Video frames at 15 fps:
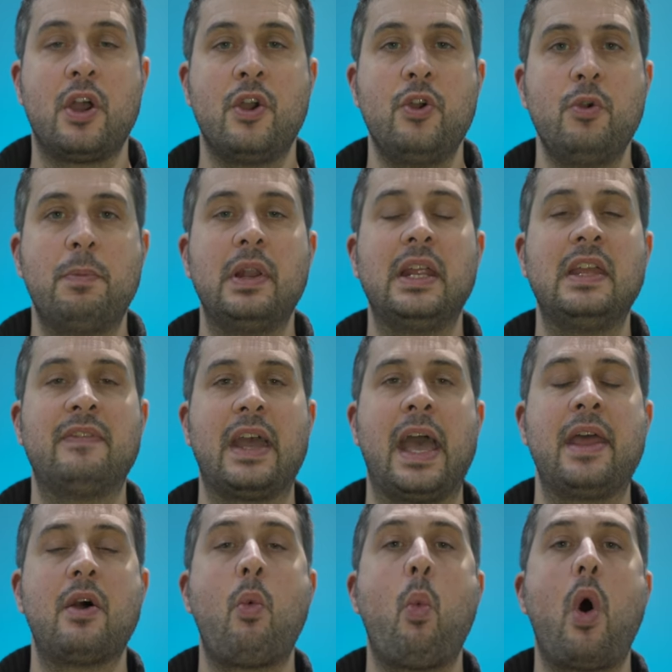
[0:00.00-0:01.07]
who believe
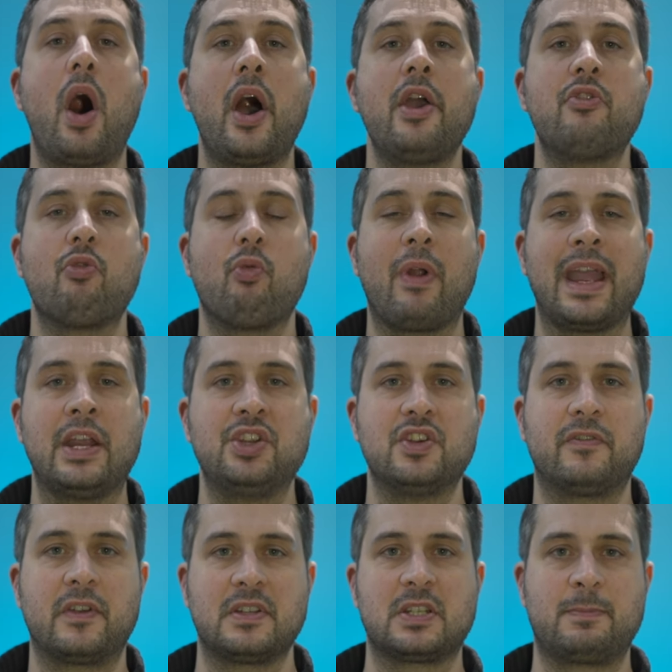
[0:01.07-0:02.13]
in a wide range
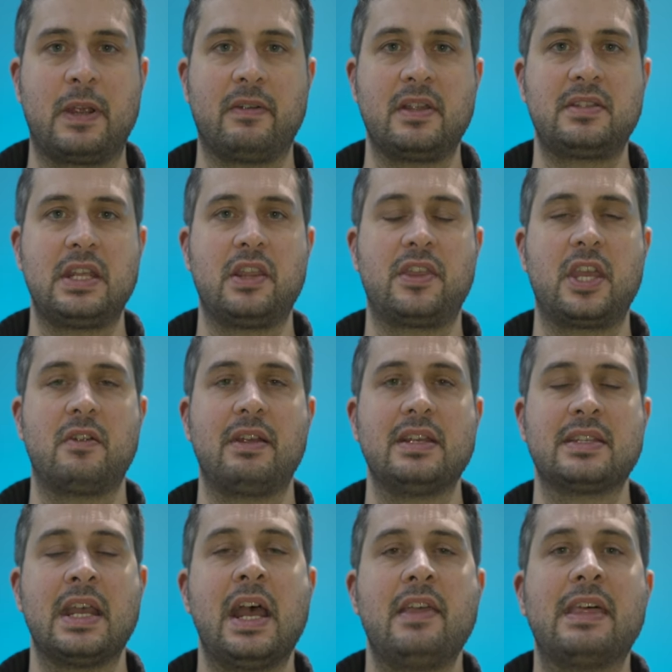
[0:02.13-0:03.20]
of conspiracy theories.